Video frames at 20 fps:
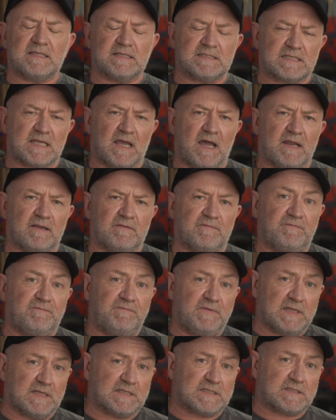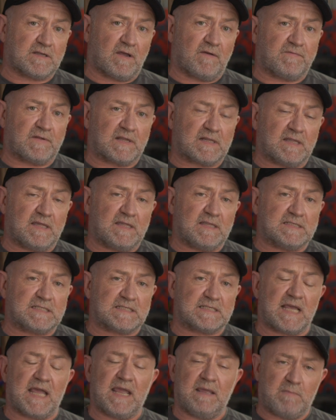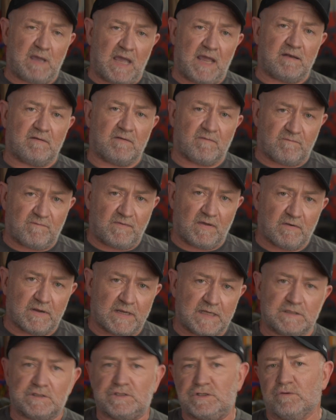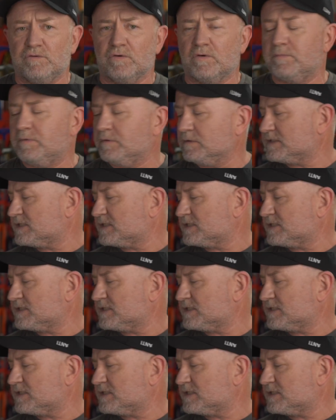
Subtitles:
that's kind of philosophically the same and very durable.